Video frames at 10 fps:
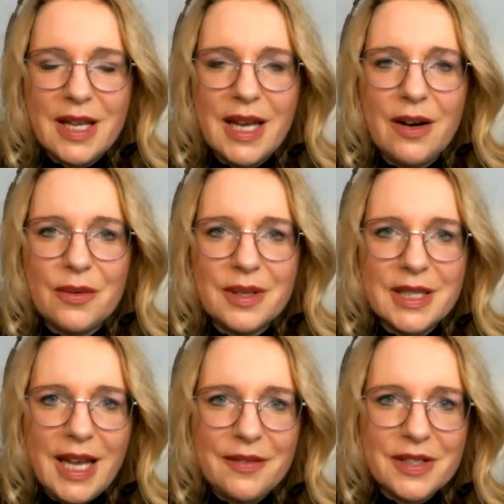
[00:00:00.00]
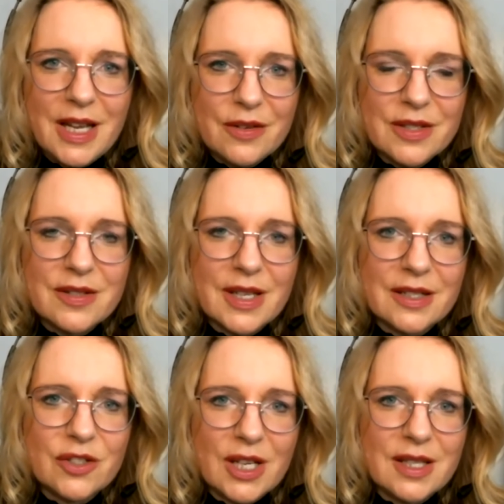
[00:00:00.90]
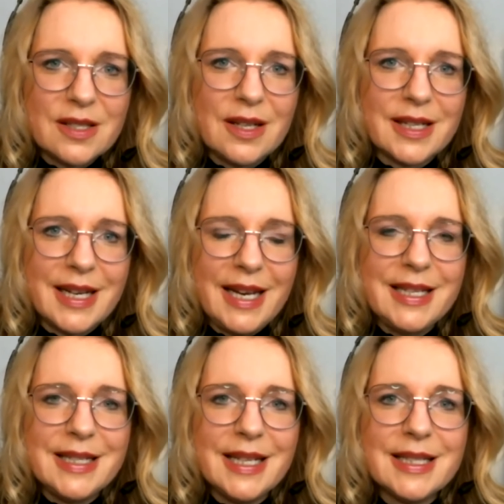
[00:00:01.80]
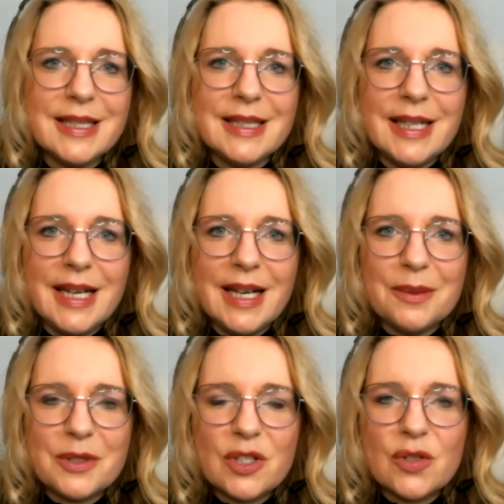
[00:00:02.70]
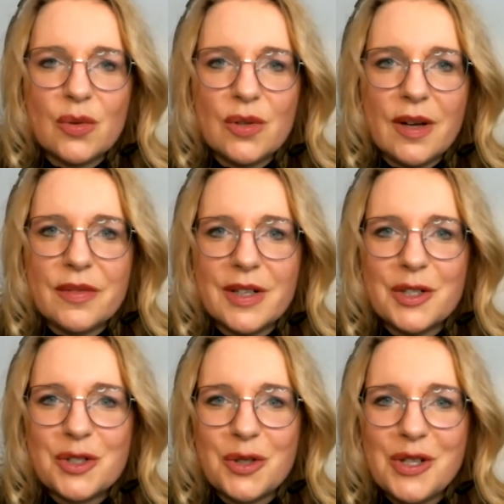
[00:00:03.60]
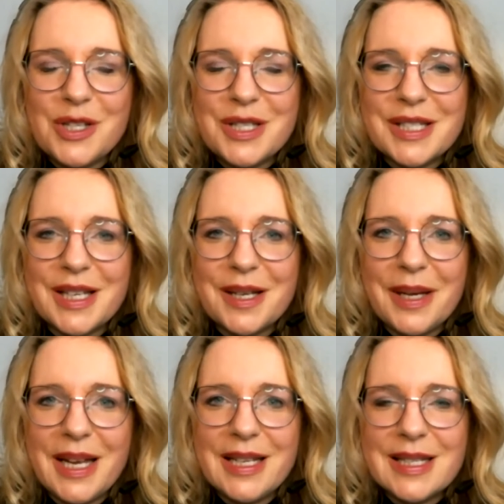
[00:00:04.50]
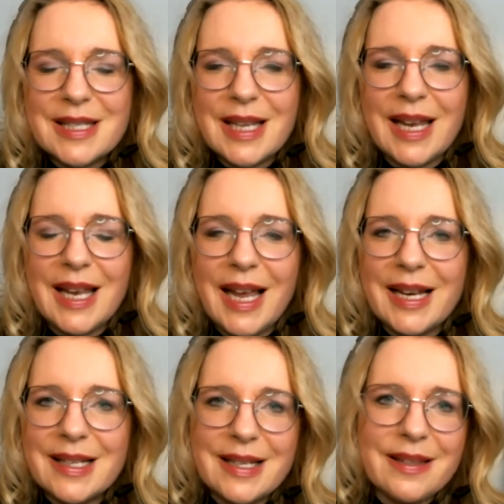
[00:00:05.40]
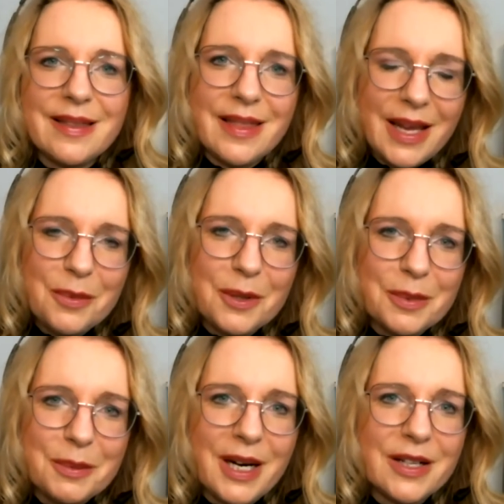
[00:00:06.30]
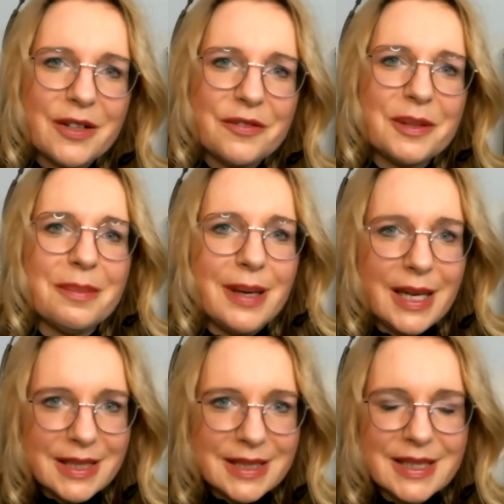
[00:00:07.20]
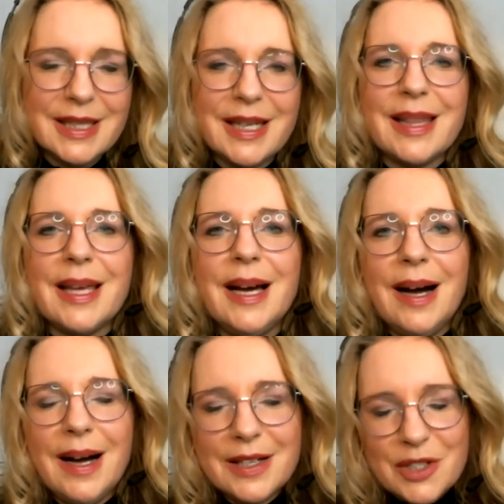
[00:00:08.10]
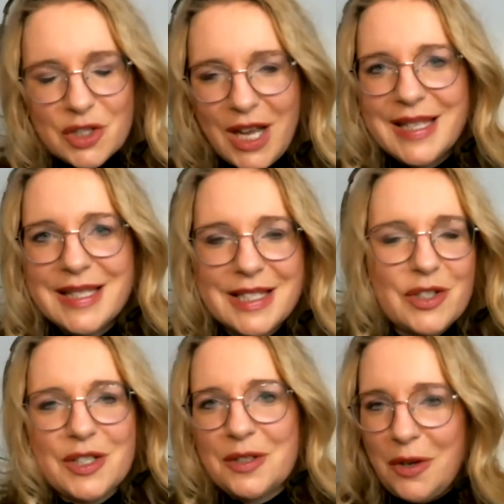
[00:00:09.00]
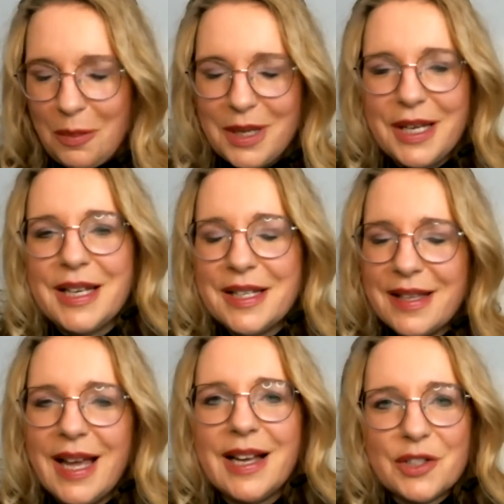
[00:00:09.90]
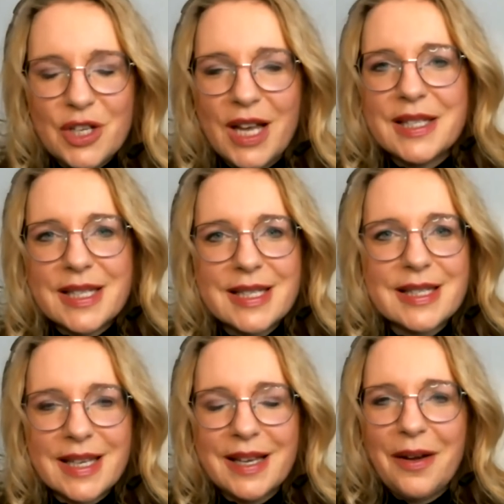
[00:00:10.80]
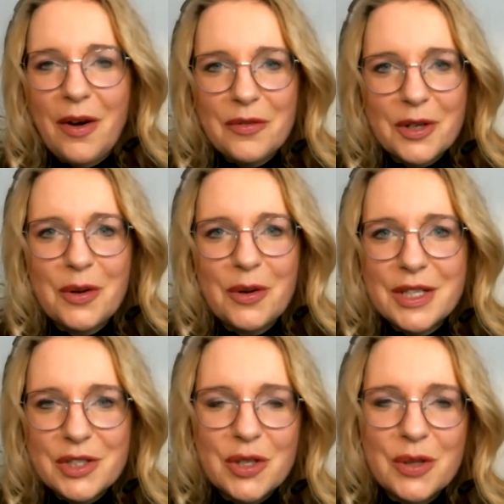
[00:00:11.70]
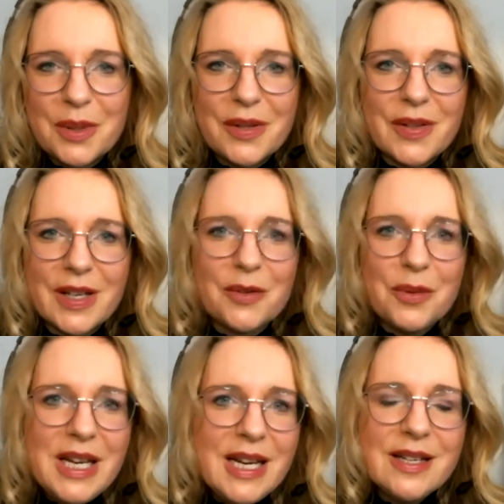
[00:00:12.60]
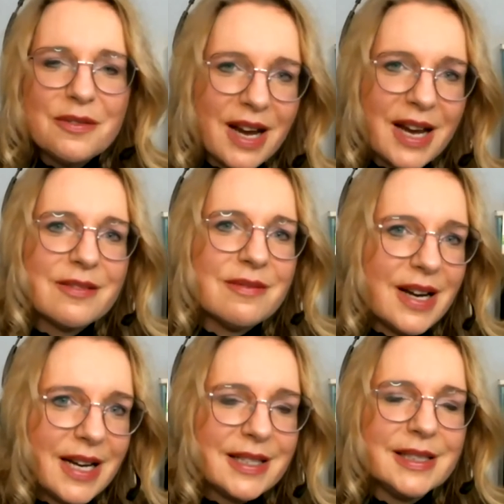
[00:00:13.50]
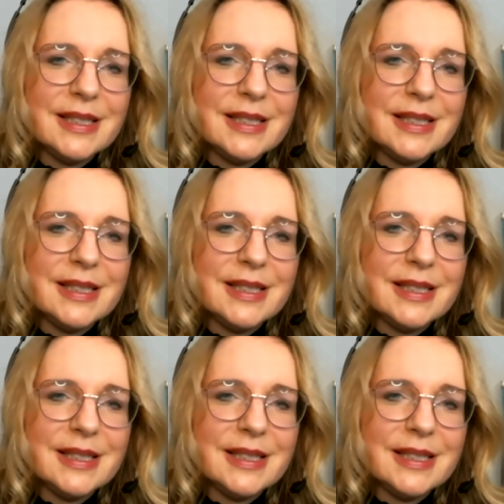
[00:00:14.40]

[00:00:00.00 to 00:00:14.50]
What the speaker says: They already have announced their chancellor candidate, which is Olaf Scholz, and it's unlikely that they will be part of it. But there are chances, just to complicate it, there are chances of a coalition with a green, red, red.